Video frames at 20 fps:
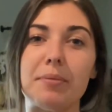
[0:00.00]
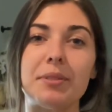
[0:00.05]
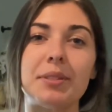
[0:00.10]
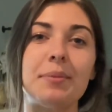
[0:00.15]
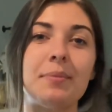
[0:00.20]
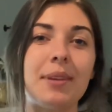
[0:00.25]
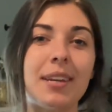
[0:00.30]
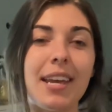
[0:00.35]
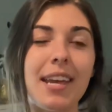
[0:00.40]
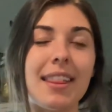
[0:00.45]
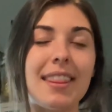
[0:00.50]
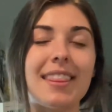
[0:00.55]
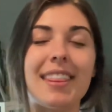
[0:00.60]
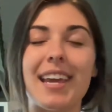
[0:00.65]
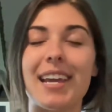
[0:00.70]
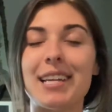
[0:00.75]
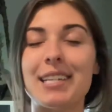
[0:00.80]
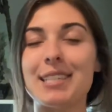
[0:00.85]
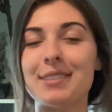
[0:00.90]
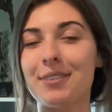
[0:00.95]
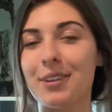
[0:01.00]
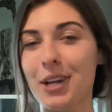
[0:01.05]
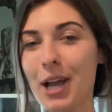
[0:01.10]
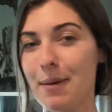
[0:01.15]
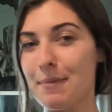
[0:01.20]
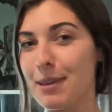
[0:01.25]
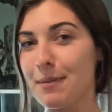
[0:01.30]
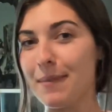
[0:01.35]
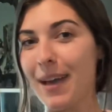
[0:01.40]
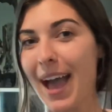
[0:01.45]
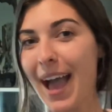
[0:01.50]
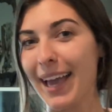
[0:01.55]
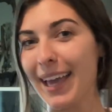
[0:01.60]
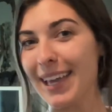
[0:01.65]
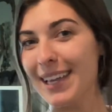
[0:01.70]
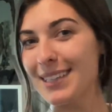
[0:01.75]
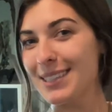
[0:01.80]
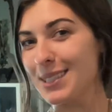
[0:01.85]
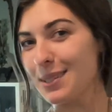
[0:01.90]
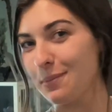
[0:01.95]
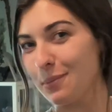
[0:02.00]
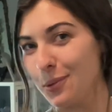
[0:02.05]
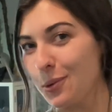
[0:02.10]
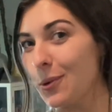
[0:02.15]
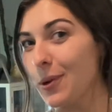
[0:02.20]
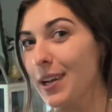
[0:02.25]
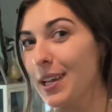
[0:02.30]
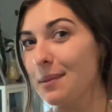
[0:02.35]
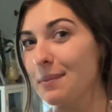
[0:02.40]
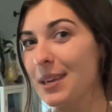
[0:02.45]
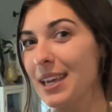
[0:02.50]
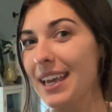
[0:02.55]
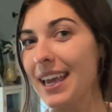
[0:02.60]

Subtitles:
to me, thanks for coming back and supporting me.